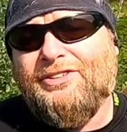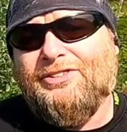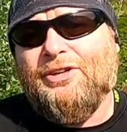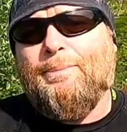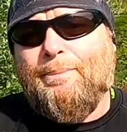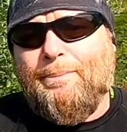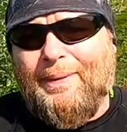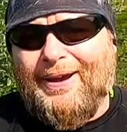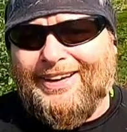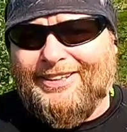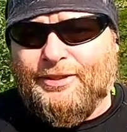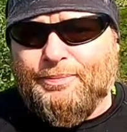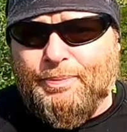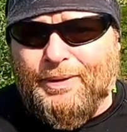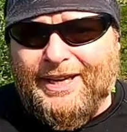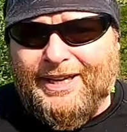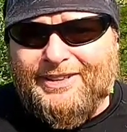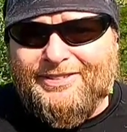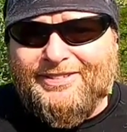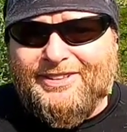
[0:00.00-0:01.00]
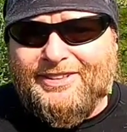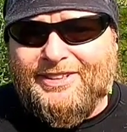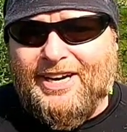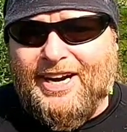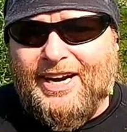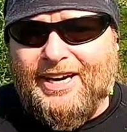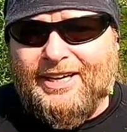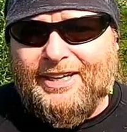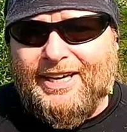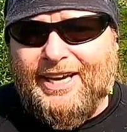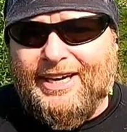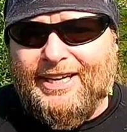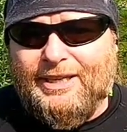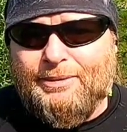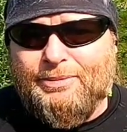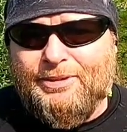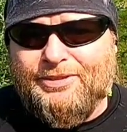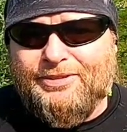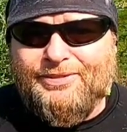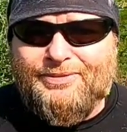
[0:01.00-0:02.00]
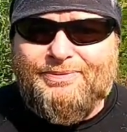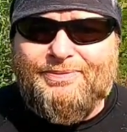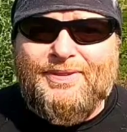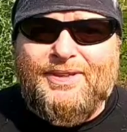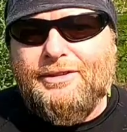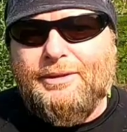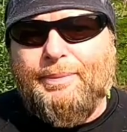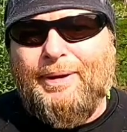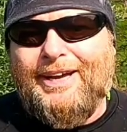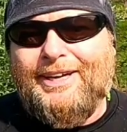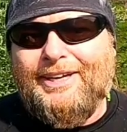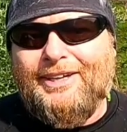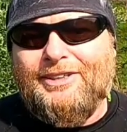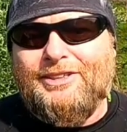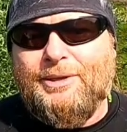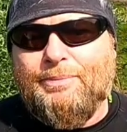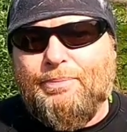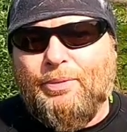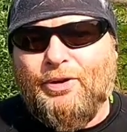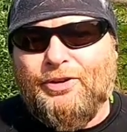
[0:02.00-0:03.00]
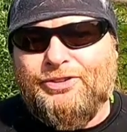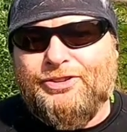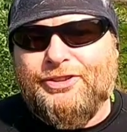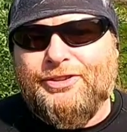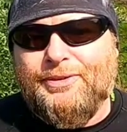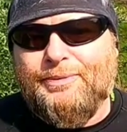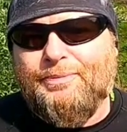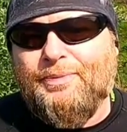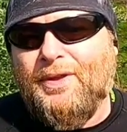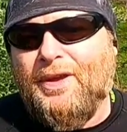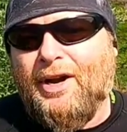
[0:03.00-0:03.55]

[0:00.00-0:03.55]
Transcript: The best place to target halibut, depending on your budget,